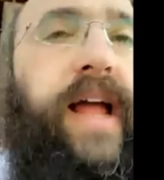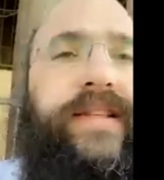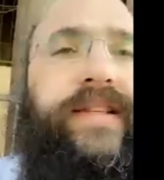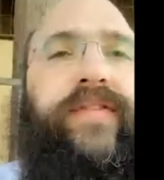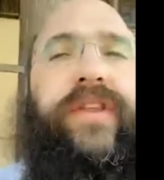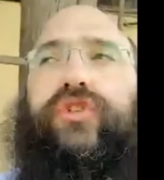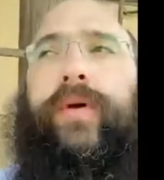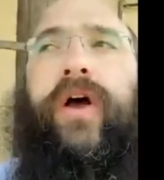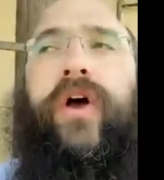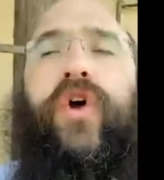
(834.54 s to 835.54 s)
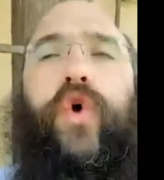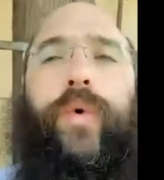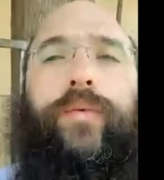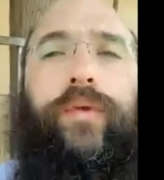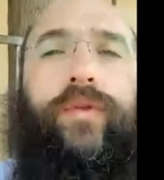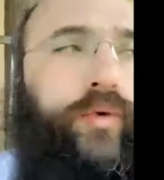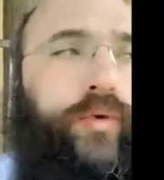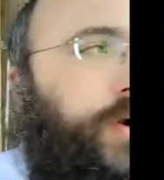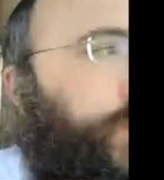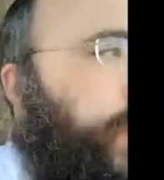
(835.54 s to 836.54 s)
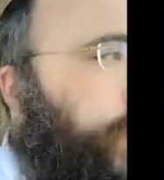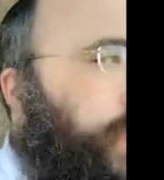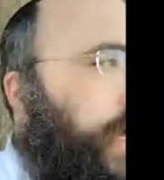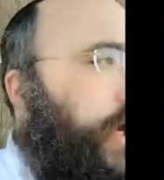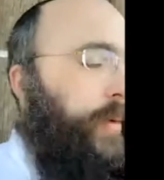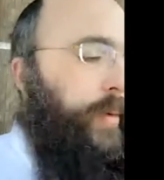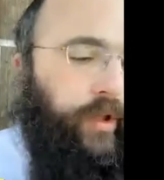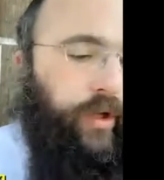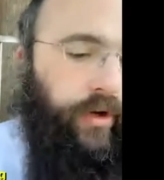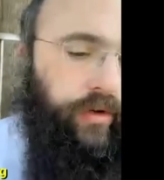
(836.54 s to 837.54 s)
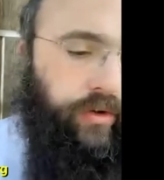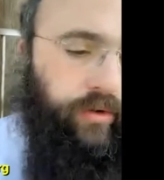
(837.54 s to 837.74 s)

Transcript: v'nishma, we will do and we will hear, we will learn.